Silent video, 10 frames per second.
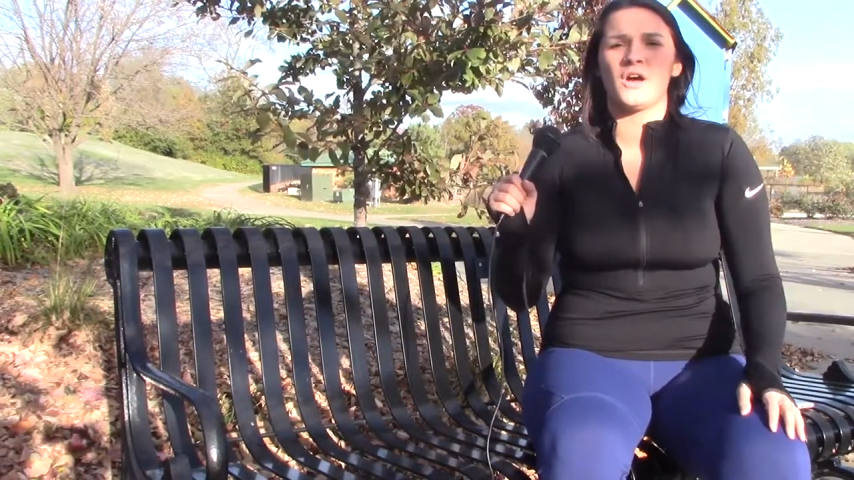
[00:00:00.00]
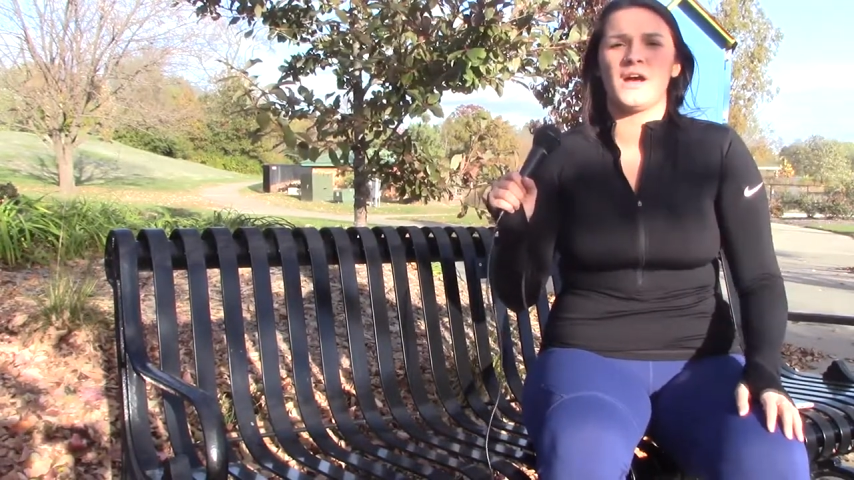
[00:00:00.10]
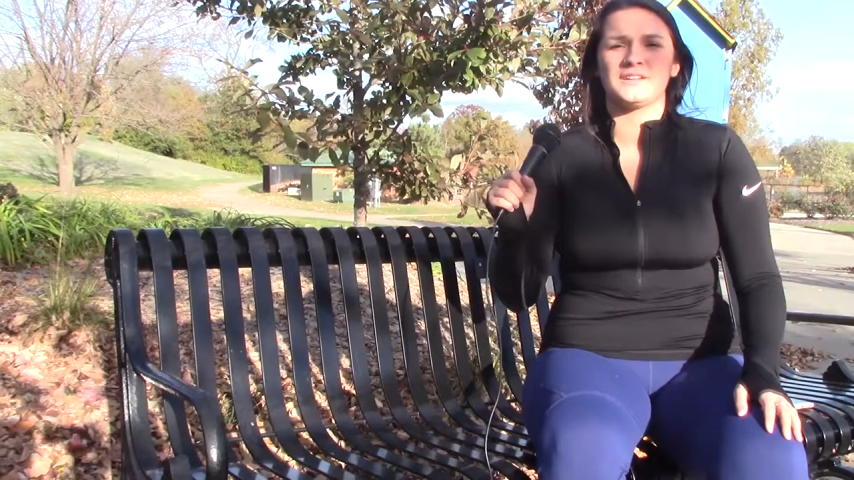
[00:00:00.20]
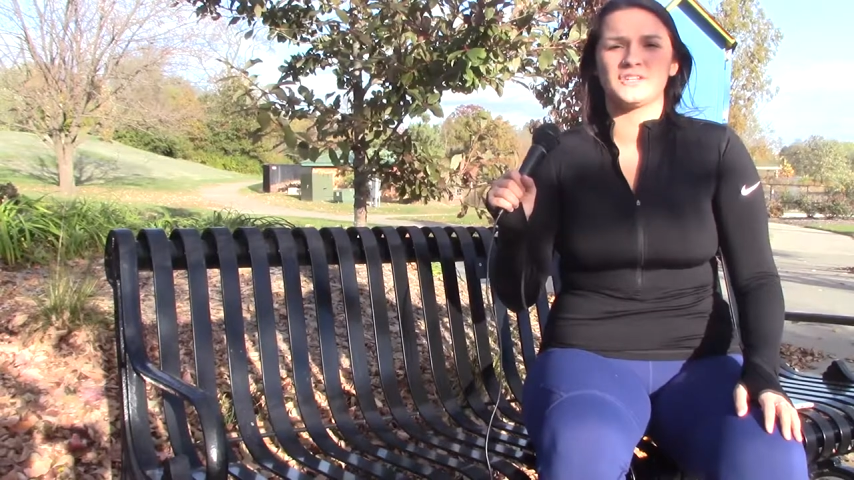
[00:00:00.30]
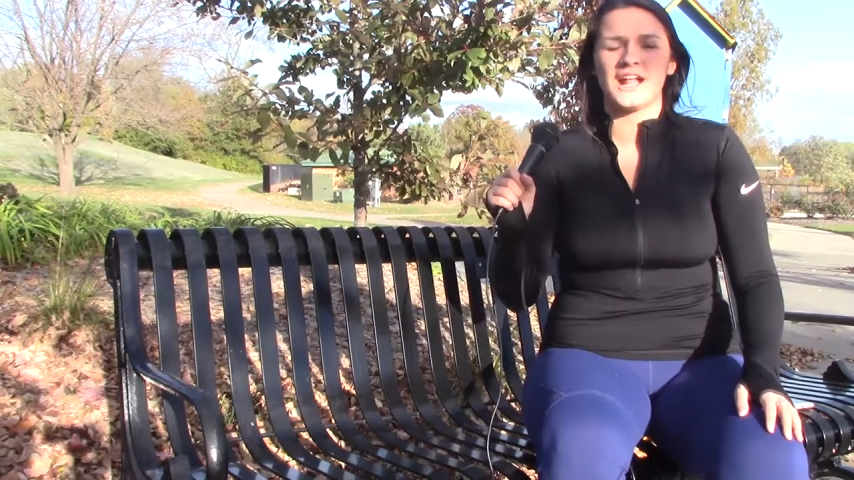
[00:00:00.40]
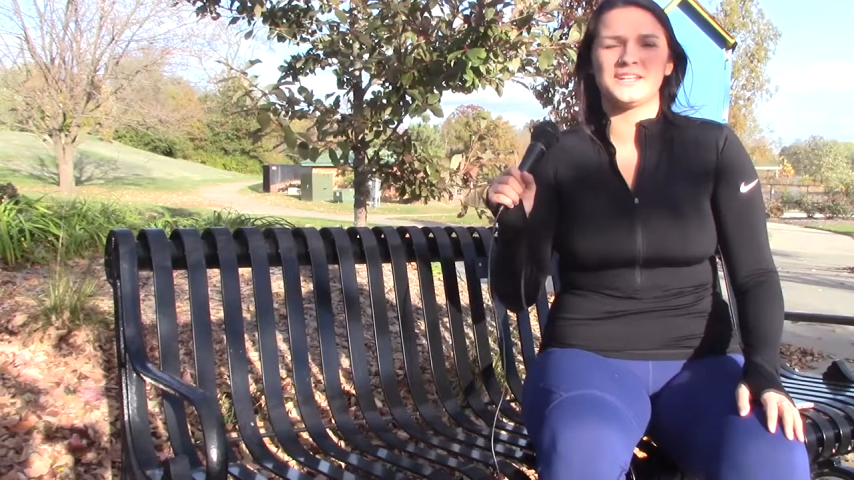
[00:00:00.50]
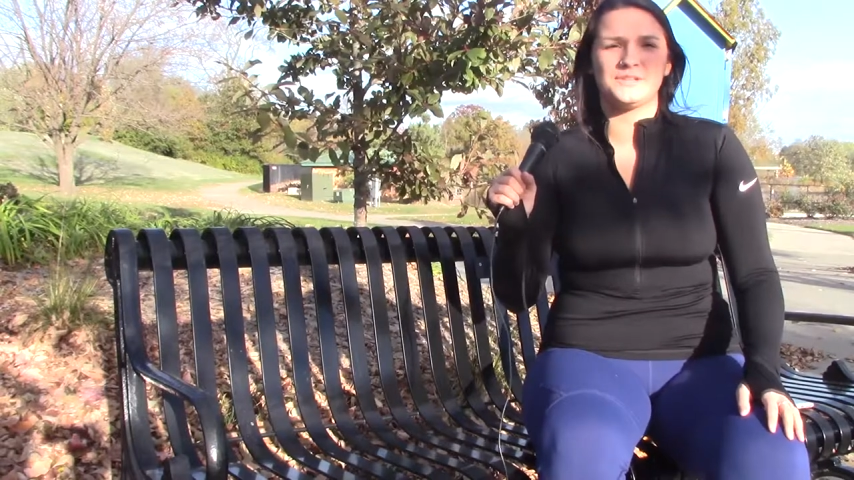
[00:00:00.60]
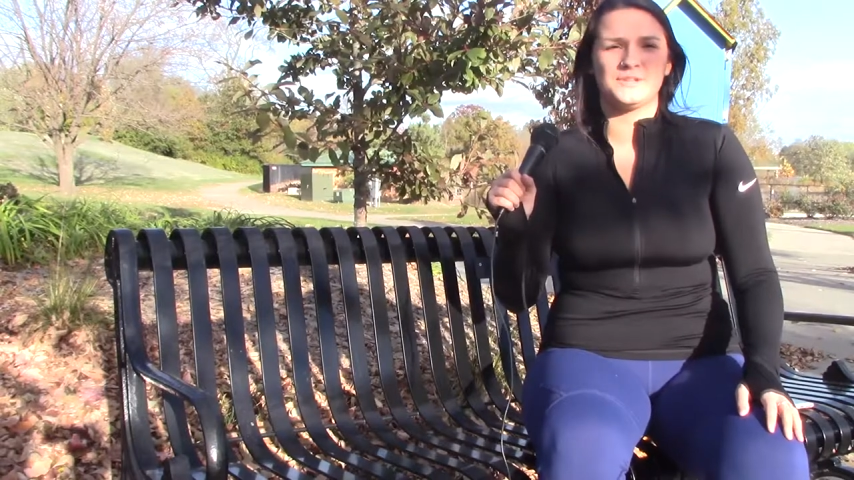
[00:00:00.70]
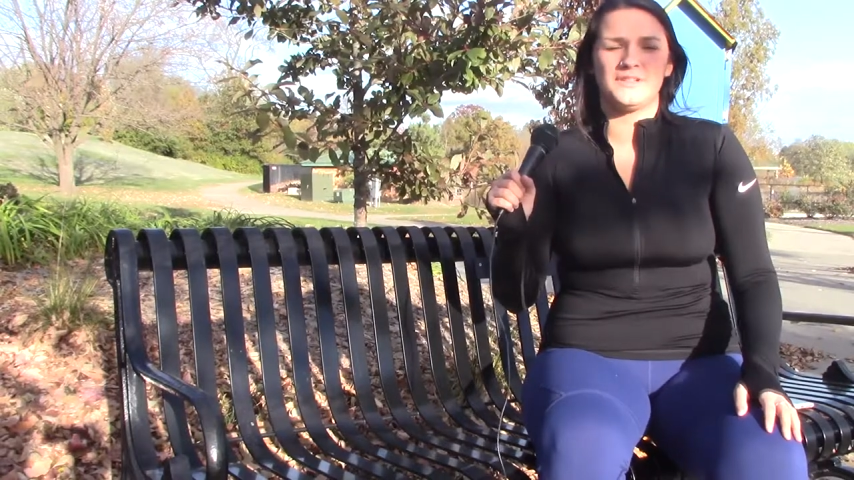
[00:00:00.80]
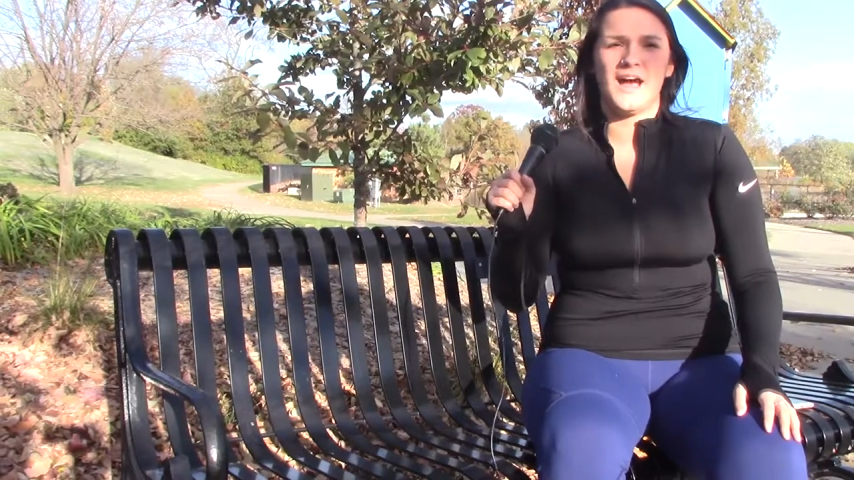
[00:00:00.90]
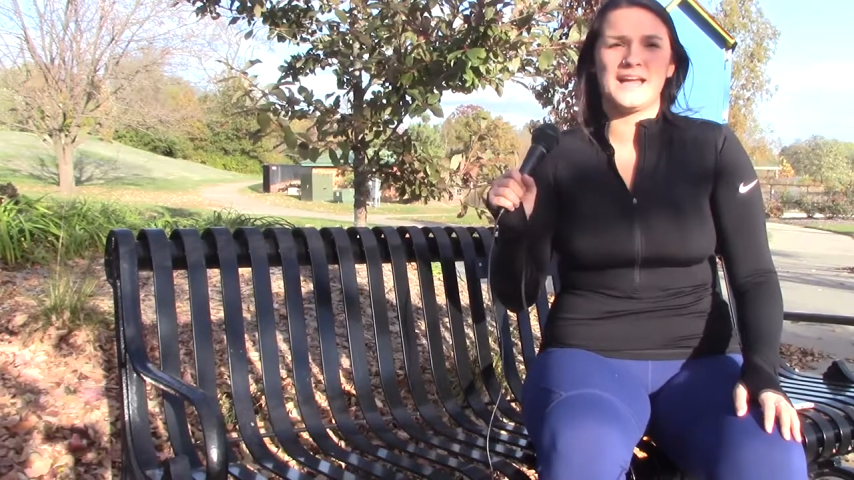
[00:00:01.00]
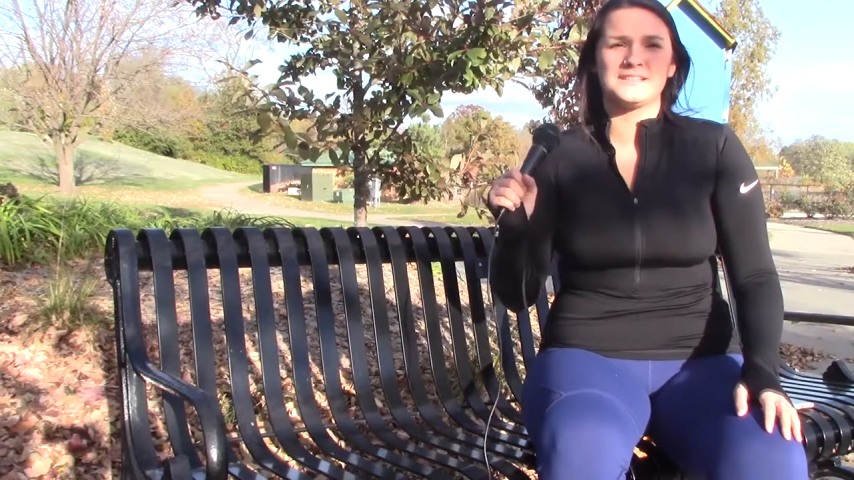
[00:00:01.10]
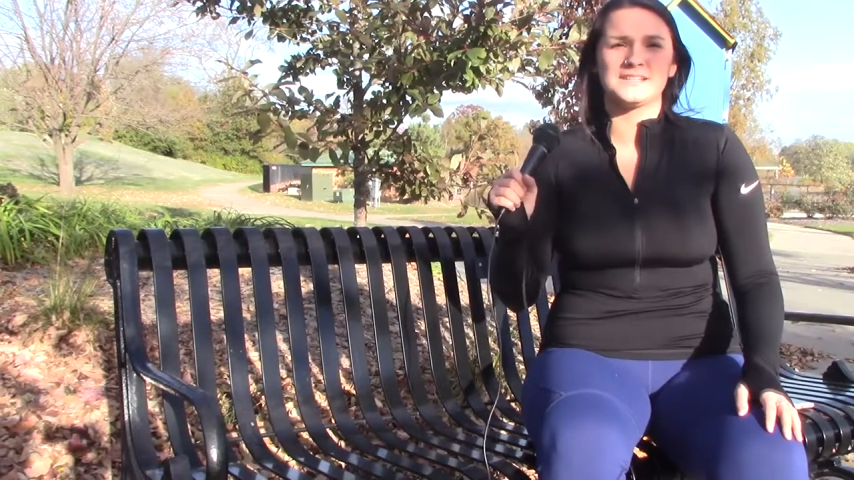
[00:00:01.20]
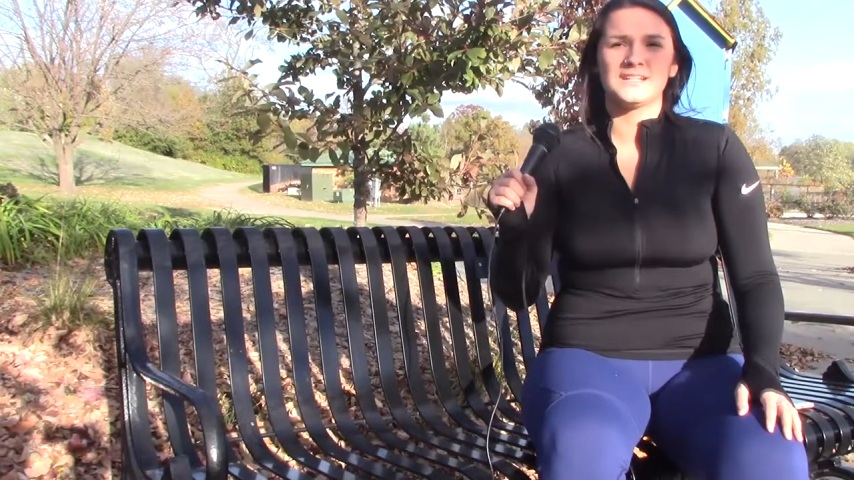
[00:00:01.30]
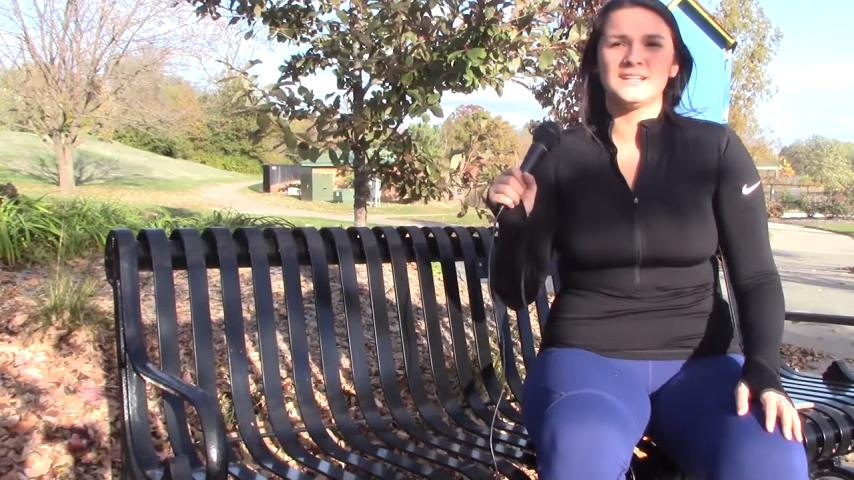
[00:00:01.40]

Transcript: I try to utilize